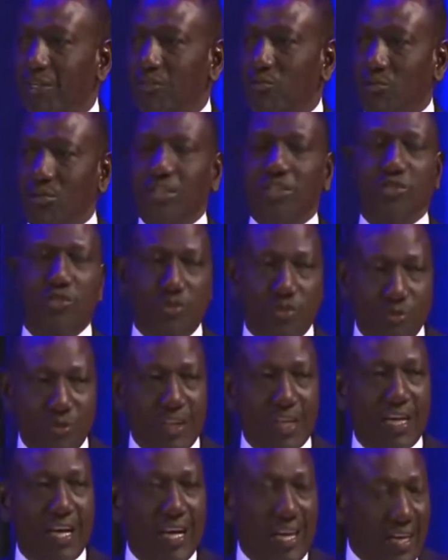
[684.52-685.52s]
we
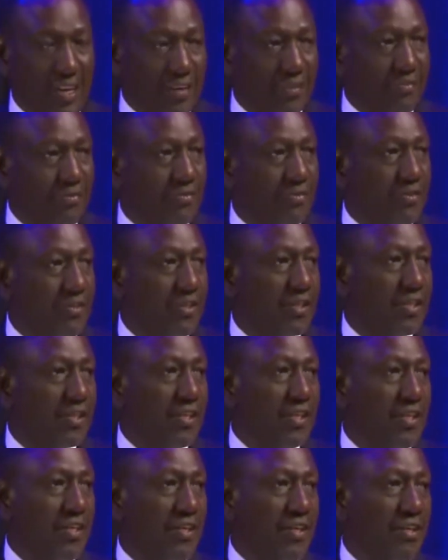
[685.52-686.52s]
truly have
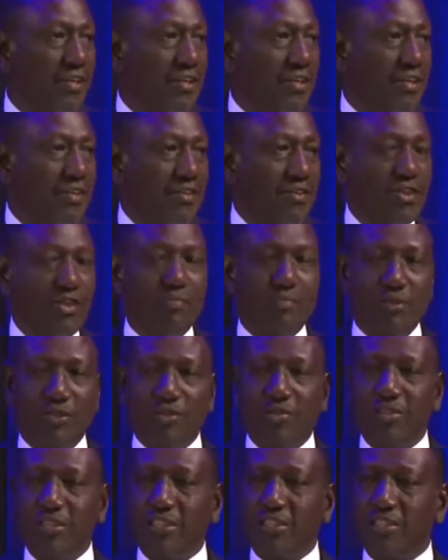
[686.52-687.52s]
the
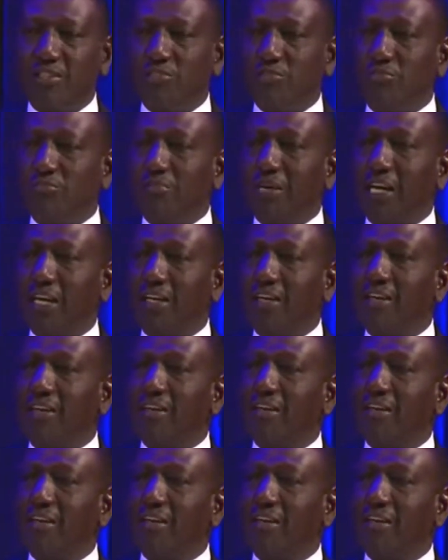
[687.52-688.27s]
opportunity to make